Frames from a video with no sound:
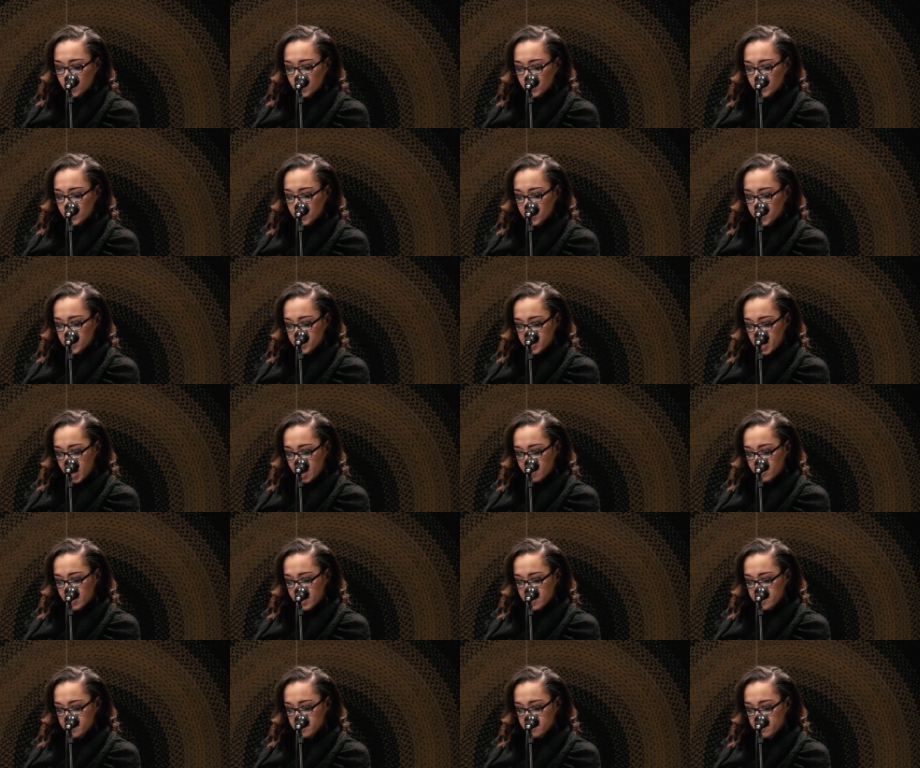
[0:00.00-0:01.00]
Who knows how
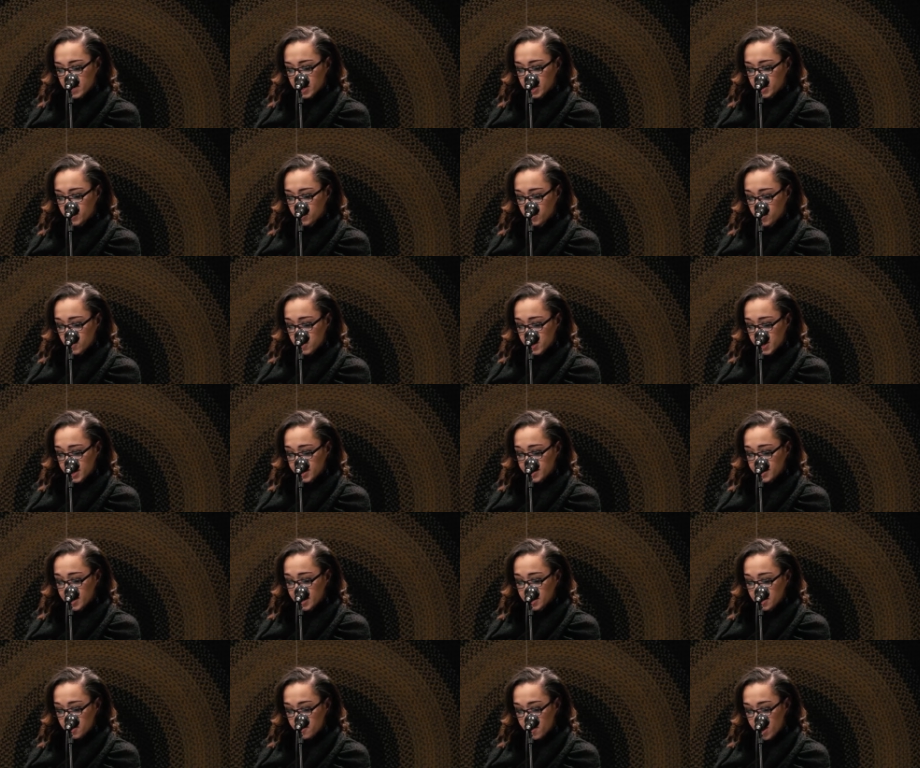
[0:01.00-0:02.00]
Yem's mind
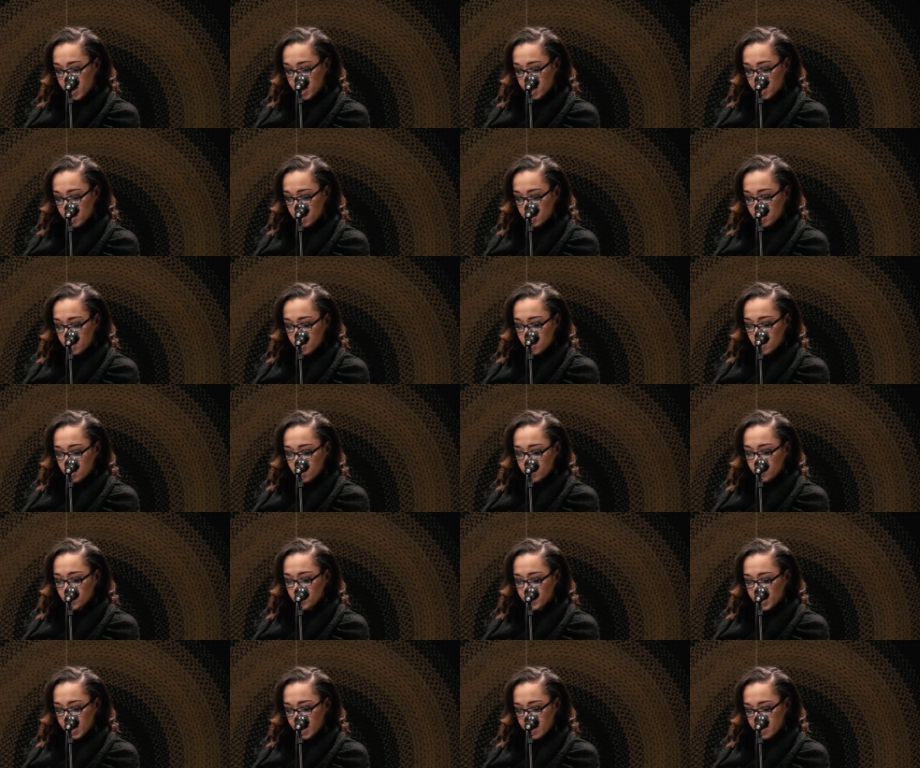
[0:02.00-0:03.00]
works anyway?
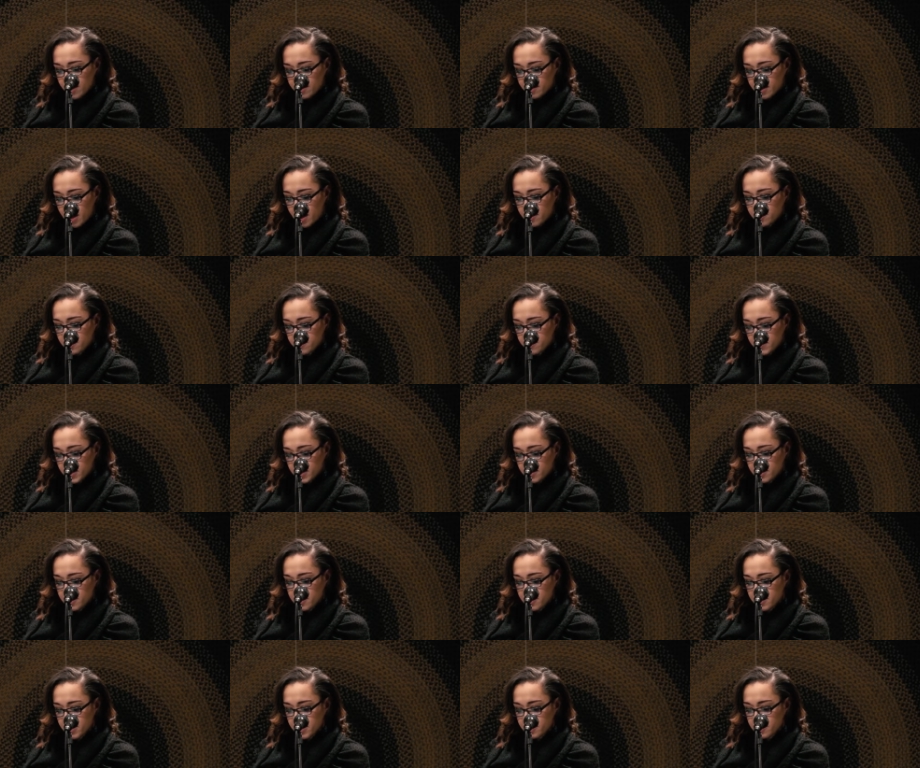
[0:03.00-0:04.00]
Who cares how the
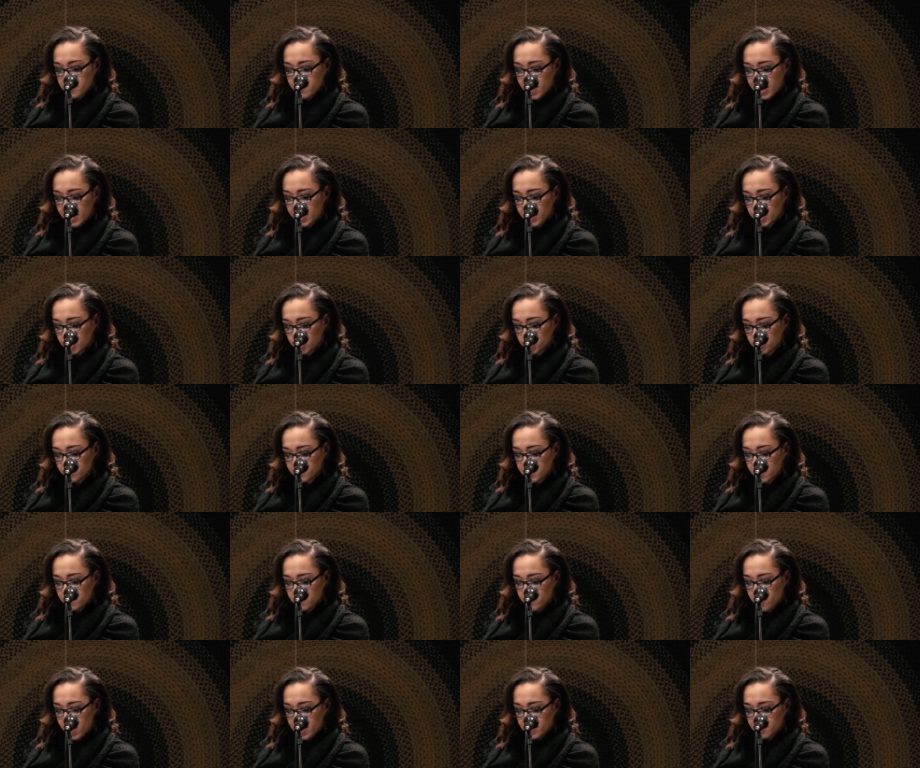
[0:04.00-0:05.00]
mysterious wreckage of
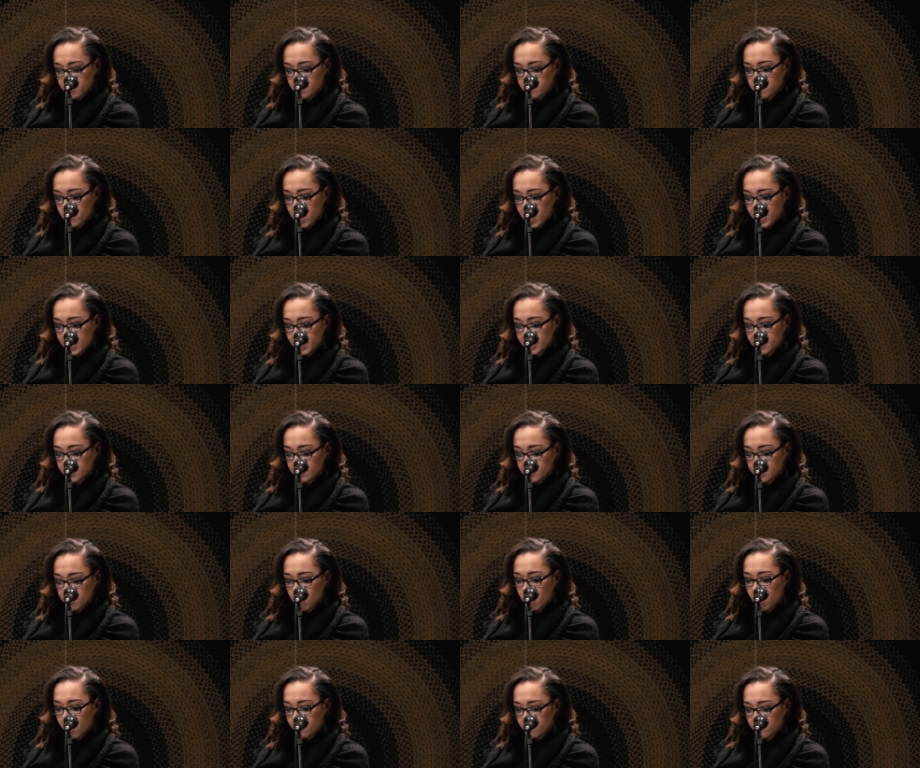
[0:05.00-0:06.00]
depressed minds
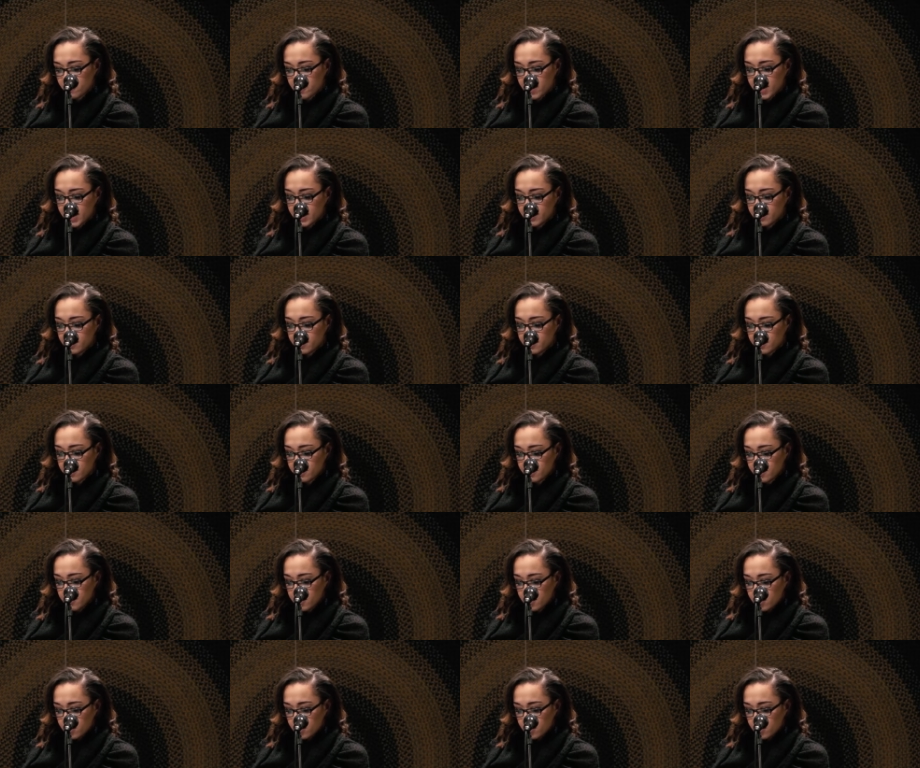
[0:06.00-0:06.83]
operates?